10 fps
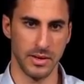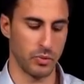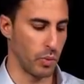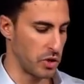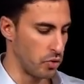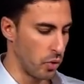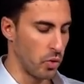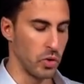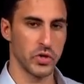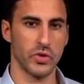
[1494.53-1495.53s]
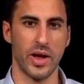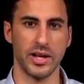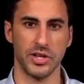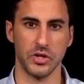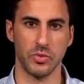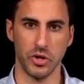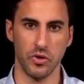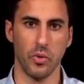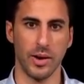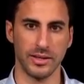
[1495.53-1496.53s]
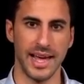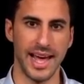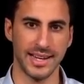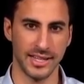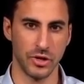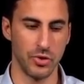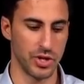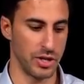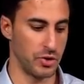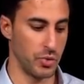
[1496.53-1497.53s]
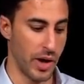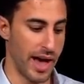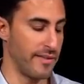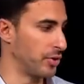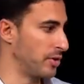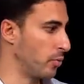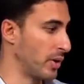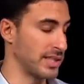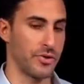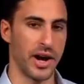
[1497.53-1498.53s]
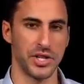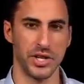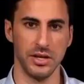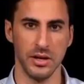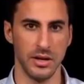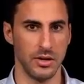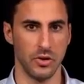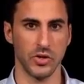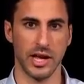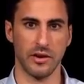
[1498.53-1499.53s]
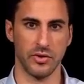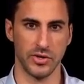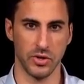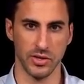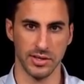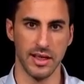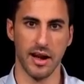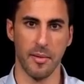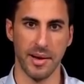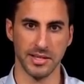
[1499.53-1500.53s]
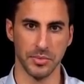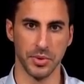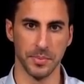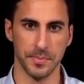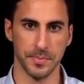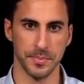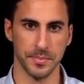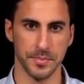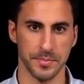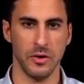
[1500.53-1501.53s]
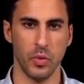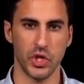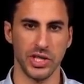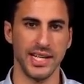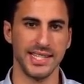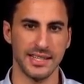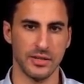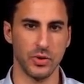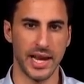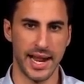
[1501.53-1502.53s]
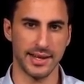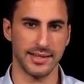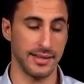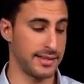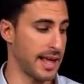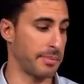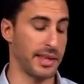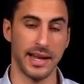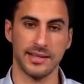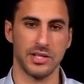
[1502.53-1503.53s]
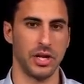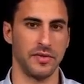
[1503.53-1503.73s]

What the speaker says: But when you know all the strategies, when you know what execution to have on what strategy, those kind of results that are possible. Which leads us to the next step, the next